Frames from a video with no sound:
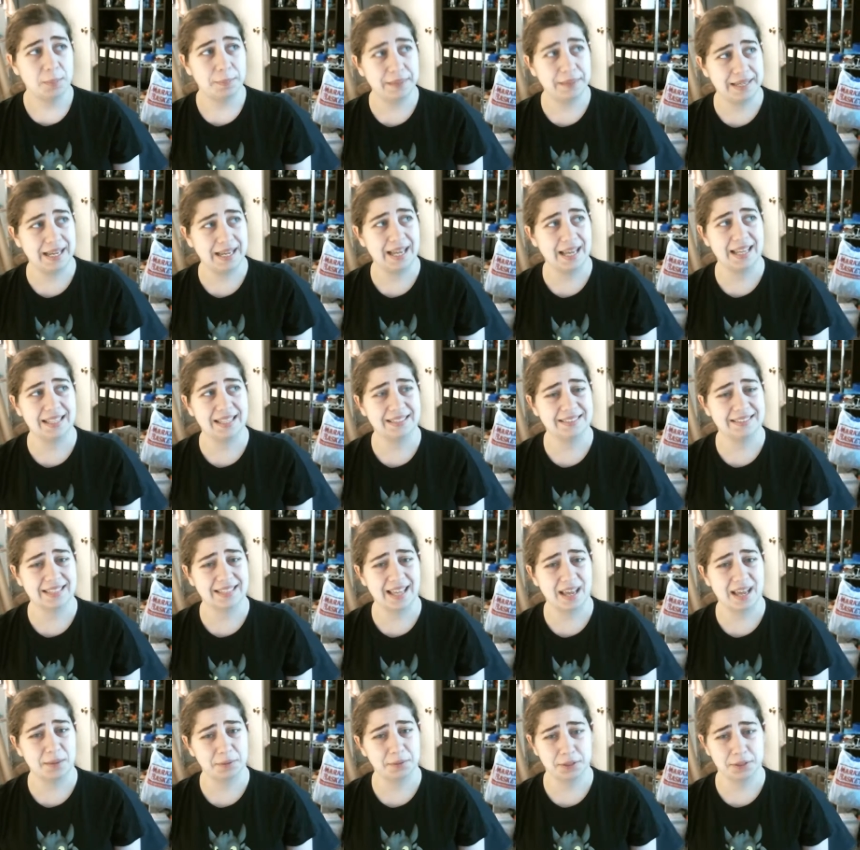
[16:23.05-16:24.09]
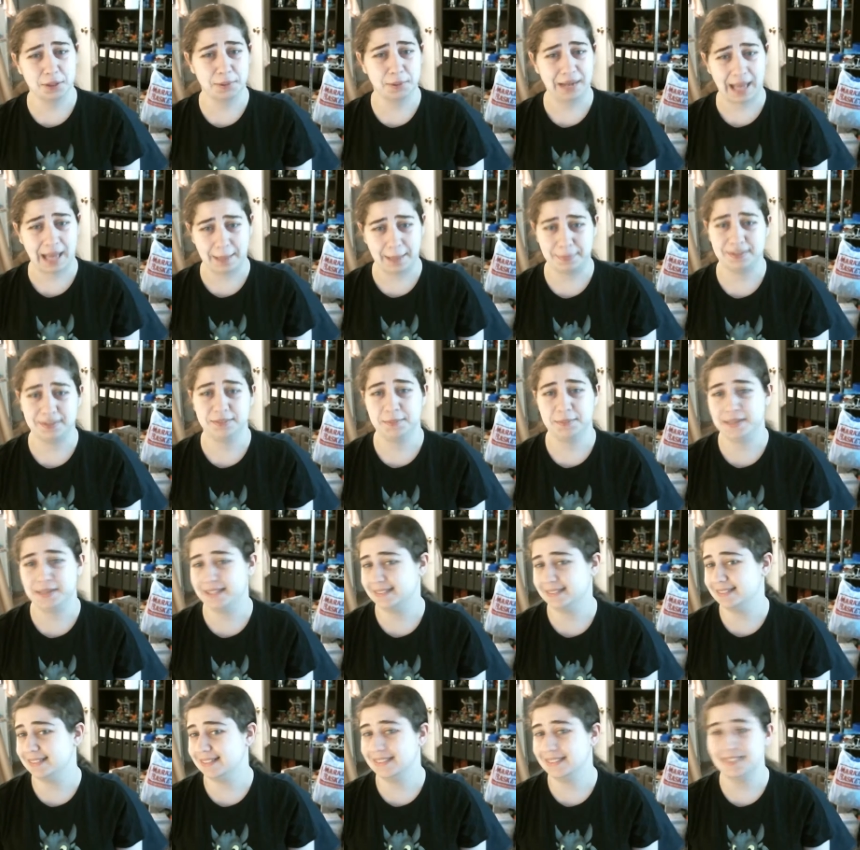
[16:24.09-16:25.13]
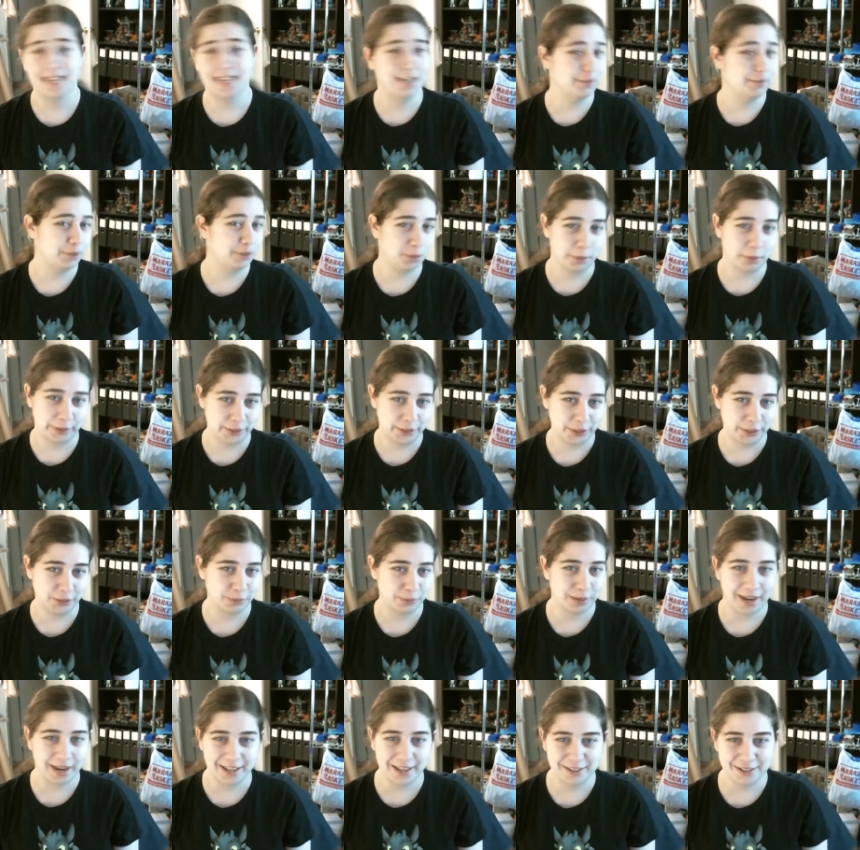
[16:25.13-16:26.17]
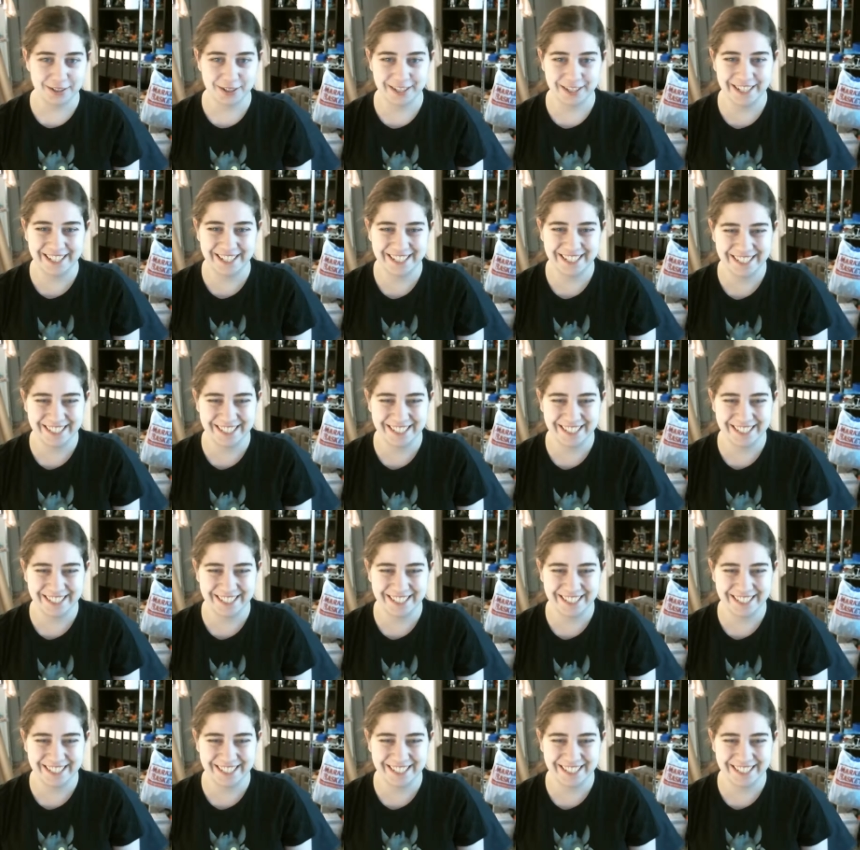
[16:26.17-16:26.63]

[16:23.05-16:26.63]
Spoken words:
because I want to know what happens, because none of the questions were answered.